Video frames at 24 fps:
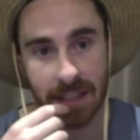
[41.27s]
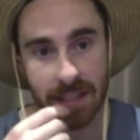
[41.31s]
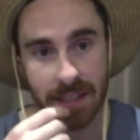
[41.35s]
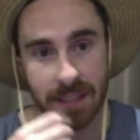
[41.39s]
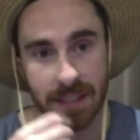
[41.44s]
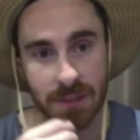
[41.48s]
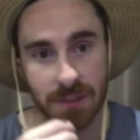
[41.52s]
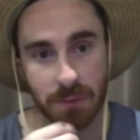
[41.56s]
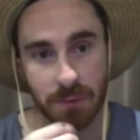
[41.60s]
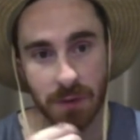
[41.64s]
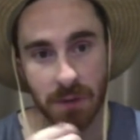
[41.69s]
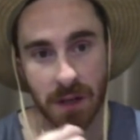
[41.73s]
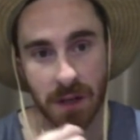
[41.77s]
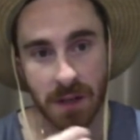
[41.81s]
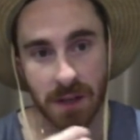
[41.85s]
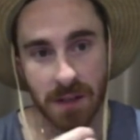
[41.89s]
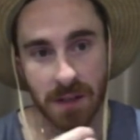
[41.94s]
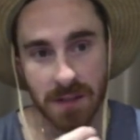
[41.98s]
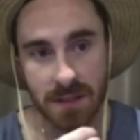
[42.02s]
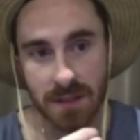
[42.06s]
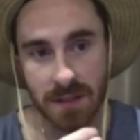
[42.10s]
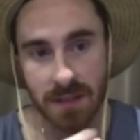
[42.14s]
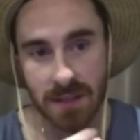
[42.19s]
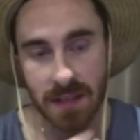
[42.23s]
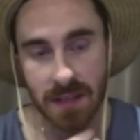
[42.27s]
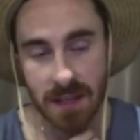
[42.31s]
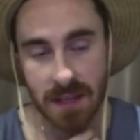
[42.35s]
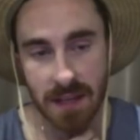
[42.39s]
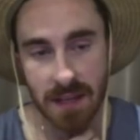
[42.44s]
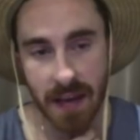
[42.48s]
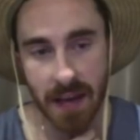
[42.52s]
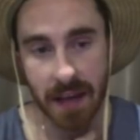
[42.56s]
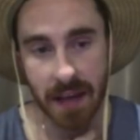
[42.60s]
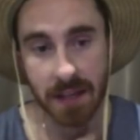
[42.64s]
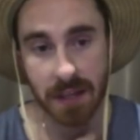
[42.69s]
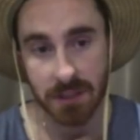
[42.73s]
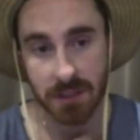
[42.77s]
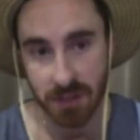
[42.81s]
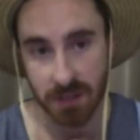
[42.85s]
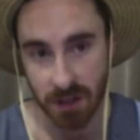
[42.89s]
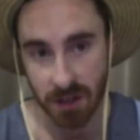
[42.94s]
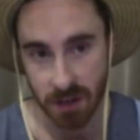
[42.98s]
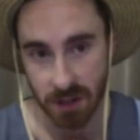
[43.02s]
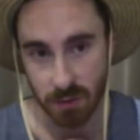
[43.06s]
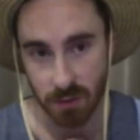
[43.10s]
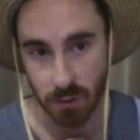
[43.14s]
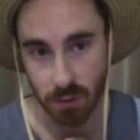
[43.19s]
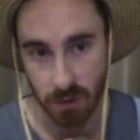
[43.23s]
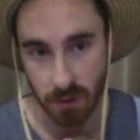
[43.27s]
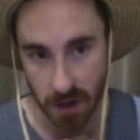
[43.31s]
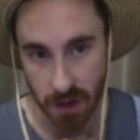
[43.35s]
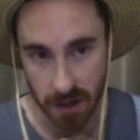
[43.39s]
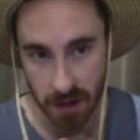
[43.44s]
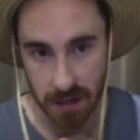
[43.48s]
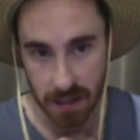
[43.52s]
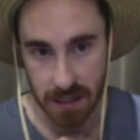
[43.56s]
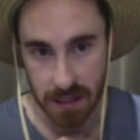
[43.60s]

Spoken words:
This was the ASR war.